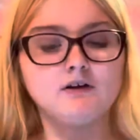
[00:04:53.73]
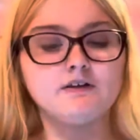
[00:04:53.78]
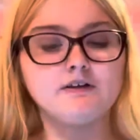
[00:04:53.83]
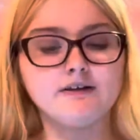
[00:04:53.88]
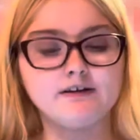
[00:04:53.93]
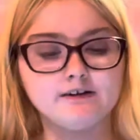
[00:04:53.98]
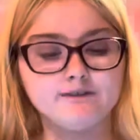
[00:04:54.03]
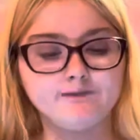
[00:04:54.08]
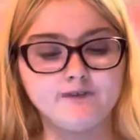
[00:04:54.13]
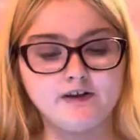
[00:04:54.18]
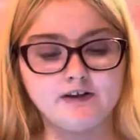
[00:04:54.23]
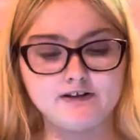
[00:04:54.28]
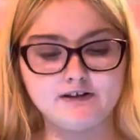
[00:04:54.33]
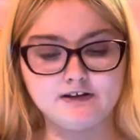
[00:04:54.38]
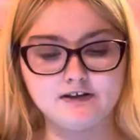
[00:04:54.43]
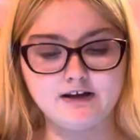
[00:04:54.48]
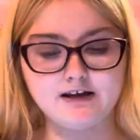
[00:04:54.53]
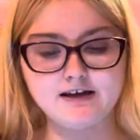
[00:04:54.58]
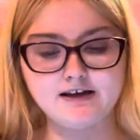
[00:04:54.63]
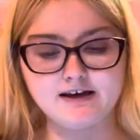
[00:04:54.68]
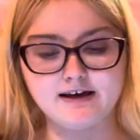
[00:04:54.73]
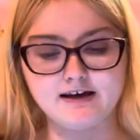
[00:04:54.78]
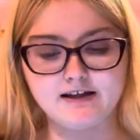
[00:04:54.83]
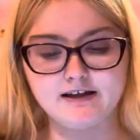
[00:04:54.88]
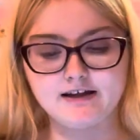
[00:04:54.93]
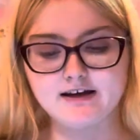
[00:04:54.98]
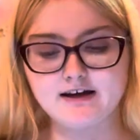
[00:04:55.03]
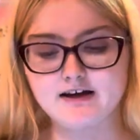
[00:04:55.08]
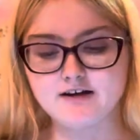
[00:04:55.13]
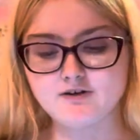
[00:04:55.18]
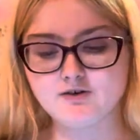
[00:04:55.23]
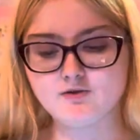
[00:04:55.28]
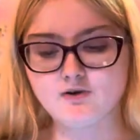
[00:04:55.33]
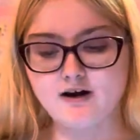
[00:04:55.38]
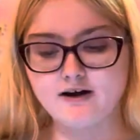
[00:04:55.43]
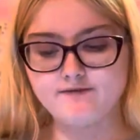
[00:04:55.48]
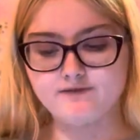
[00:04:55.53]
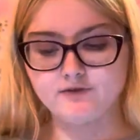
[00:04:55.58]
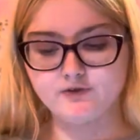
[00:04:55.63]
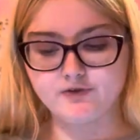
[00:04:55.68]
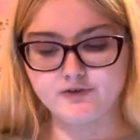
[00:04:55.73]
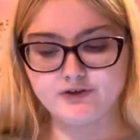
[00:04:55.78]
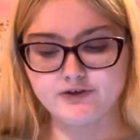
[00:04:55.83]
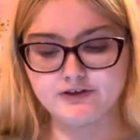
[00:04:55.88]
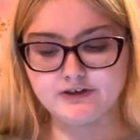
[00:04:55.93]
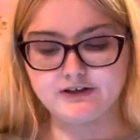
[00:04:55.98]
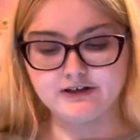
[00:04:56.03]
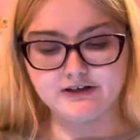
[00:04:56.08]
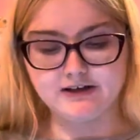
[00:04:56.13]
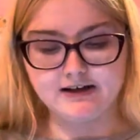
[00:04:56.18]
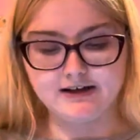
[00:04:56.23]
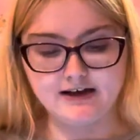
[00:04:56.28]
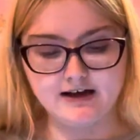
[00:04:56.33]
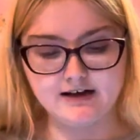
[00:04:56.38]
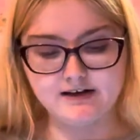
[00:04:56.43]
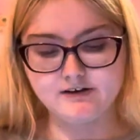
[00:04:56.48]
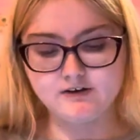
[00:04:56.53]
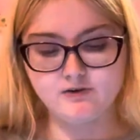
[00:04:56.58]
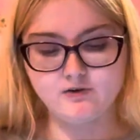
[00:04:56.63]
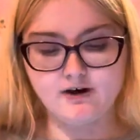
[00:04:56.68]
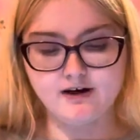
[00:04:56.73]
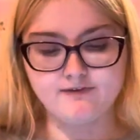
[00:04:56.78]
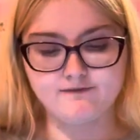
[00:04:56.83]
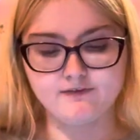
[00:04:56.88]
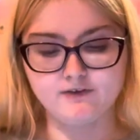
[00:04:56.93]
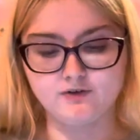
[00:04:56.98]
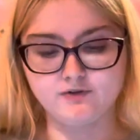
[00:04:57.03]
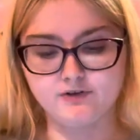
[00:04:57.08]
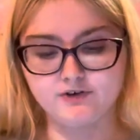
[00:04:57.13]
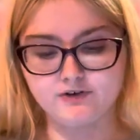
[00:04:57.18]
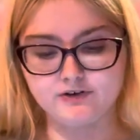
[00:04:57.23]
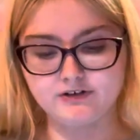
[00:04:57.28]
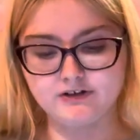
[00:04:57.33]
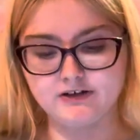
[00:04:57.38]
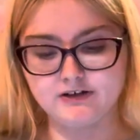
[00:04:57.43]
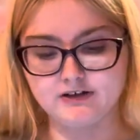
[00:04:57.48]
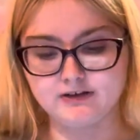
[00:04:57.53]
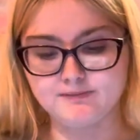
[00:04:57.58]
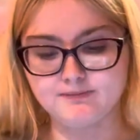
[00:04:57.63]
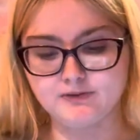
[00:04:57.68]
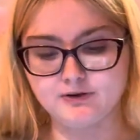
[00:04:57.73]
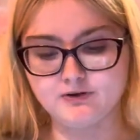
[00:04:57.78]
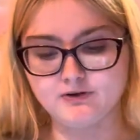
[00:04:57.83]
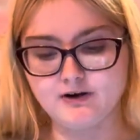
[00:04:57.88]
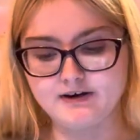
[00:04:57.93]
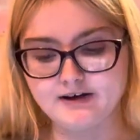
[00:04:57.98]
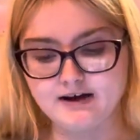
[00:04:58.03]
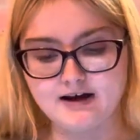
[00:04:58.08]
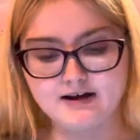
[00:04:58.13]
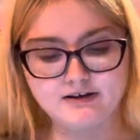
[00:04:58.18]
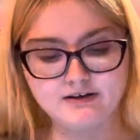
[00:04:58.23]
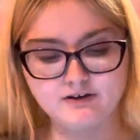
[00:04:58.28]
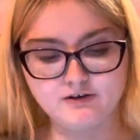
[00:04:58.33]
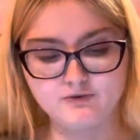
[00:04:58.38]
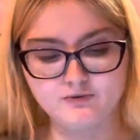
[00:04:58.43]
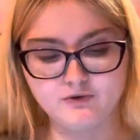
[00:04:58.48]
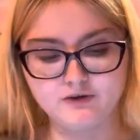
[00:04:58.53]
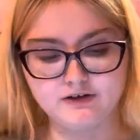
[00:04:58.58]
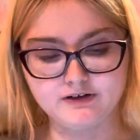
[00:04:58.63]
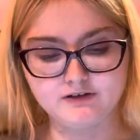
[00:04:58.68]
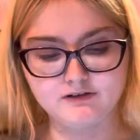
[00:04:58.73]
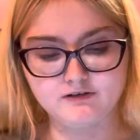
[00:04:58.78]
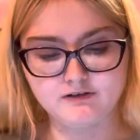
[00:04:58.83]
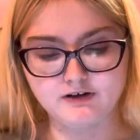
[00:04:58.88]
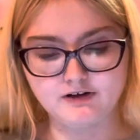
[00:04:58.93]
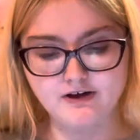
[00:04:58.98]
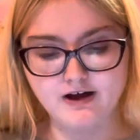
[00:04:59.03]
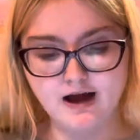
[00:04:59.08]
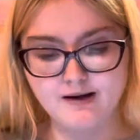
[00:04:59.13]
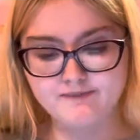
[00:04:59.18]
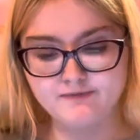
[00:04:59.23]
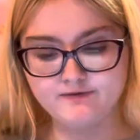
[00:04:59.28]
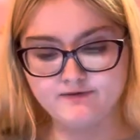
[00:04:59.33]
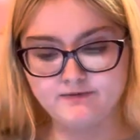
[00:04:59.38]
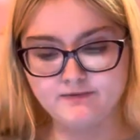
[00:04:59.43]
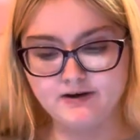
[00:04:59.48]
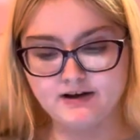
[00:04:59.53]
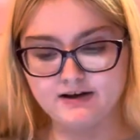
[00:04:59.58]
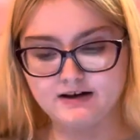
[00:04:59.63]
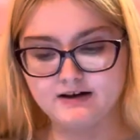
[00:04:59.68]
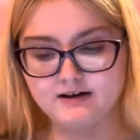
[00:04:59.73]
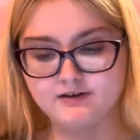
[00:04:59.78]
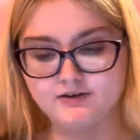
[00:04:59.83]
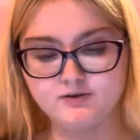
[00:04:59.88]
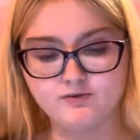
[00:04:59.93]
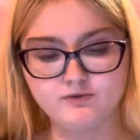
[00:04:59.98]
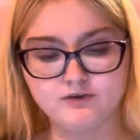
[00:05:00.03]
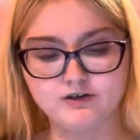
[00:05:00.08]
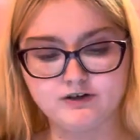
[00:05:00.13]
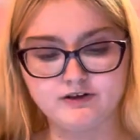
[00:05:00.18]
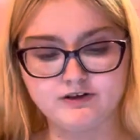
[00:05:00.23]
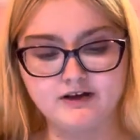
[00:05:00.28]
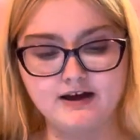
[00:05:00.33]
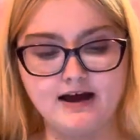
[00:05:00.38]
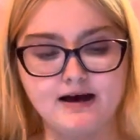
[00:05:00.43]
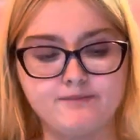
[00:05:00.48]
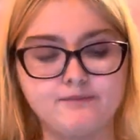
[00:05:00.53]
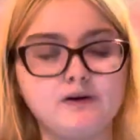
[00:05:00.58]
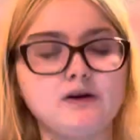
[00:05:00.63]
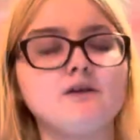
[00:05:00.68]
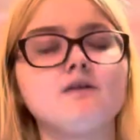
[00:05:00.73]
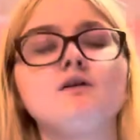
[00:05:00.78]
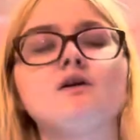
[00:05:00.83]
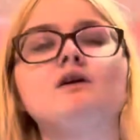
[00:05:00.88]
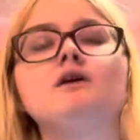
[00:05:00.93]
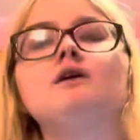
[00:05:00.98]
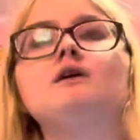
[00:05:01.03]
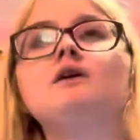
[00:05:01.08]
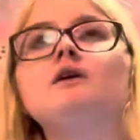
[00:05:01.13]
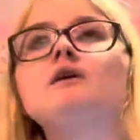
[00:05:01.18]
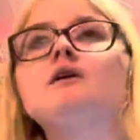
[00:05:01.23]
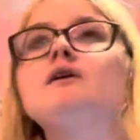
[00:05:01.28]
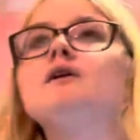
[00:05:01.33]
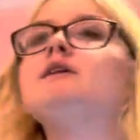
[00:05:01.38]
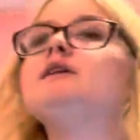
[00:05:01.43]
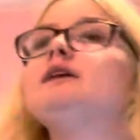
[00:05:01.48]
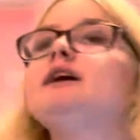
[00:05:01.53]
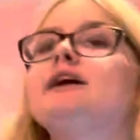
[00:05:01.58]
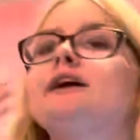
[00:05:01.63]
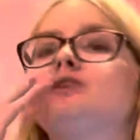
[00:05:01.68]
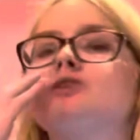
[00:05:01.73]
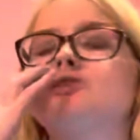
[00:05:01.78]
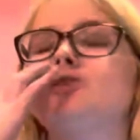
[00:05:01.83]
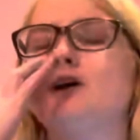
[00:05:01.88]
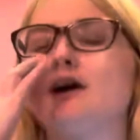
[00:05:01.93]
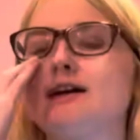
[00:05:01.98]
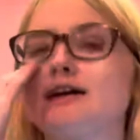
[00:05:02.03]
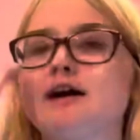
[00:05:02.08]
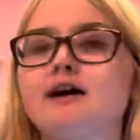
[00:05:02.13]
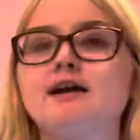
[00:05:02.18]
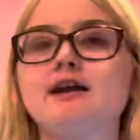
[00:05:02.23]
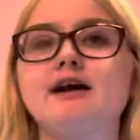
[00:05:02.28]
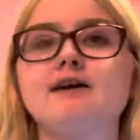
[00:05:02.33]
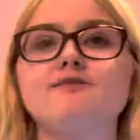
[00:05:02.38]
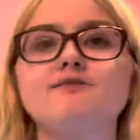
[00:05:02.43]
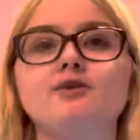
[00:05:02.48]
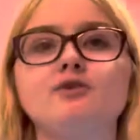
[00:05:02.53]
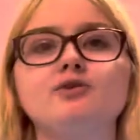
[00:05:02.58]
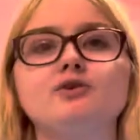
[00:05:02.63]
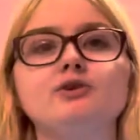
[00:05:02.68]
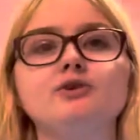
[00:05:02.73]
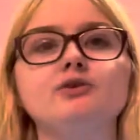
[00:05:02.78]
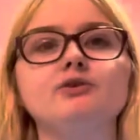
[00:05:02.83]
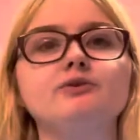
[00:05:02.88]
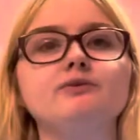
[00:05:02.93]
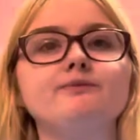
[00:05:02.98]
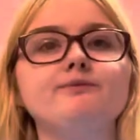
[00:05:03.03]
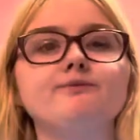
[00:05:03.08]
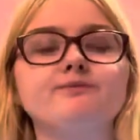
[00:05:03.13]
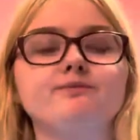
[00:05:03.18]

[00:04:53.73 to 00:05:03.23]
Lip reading: Dylan Vincent, hey Kelly, I got a new iPhone 13. I got a new iPhone 13. It's blue. I got a new one. Are you happy for me? I got a new one. Are you happy? Yeah, it's good. I got an iPhone 2.